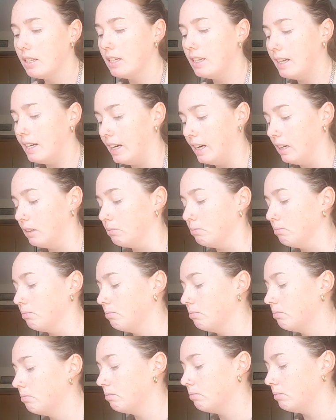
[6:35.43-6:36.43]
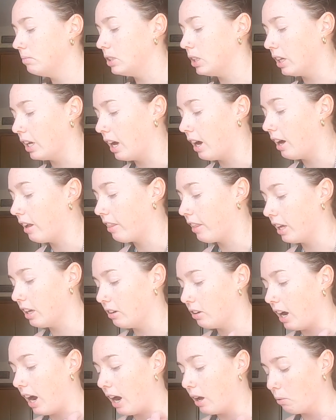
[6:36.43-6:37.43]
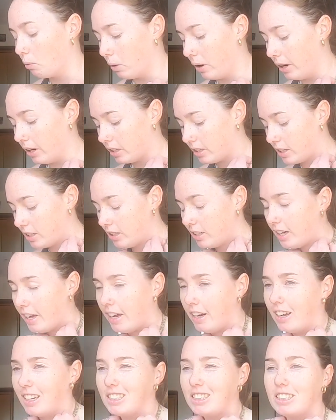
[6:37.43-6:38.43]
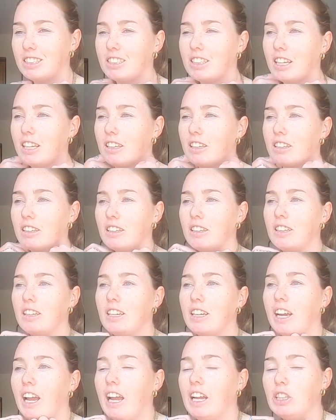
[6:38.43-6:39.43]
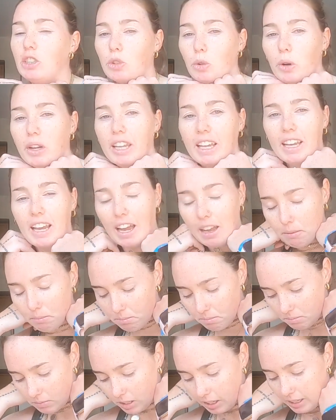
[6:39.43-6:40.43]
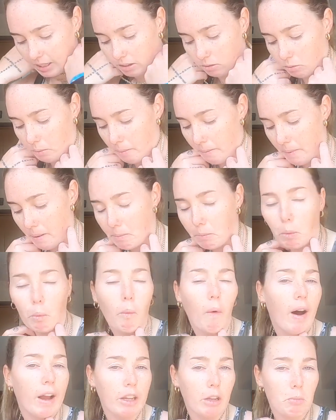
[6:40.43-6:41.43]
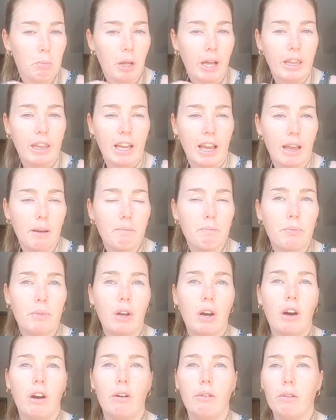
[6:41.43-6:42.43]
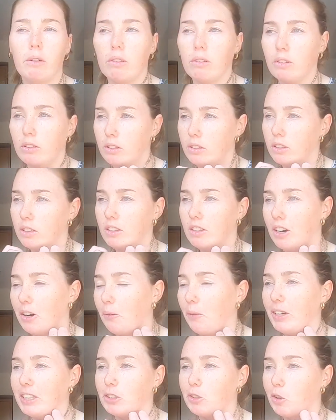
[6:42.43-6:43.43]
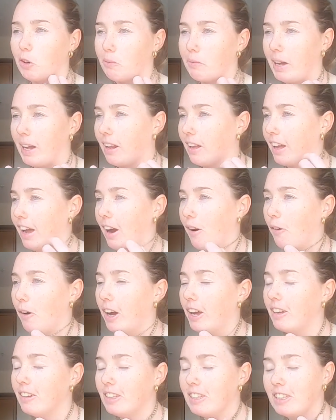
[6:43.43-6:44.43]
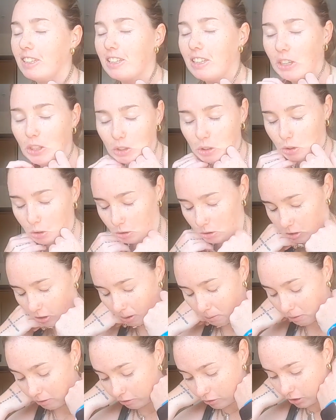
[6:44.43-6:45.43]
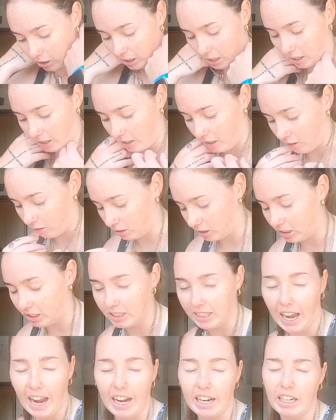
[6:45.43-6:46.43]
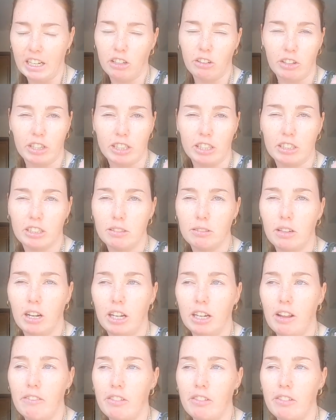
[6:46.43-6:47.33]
So yeah, I think hard work, and I just think enjoy the game. Like, remember why you play the game. I always talk about it, how I took time off cricket and I was just hating cricket. I